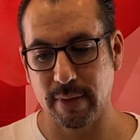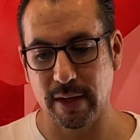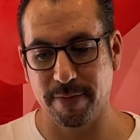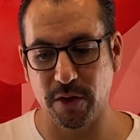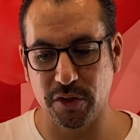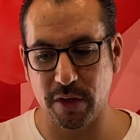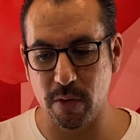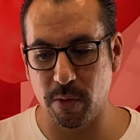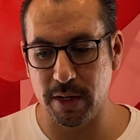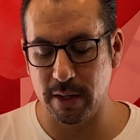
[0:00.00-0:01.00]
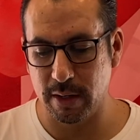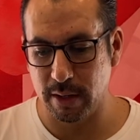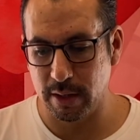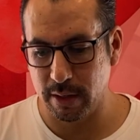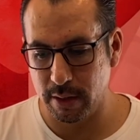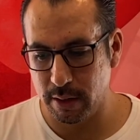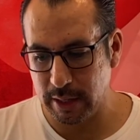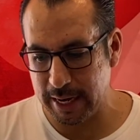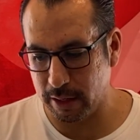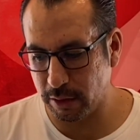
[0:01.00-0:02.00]
Verse 31,
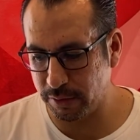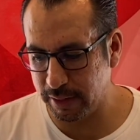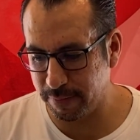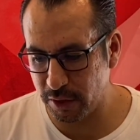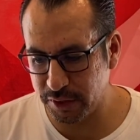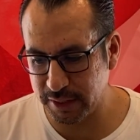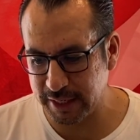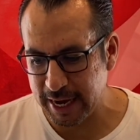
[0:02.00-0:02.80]
in closing verses,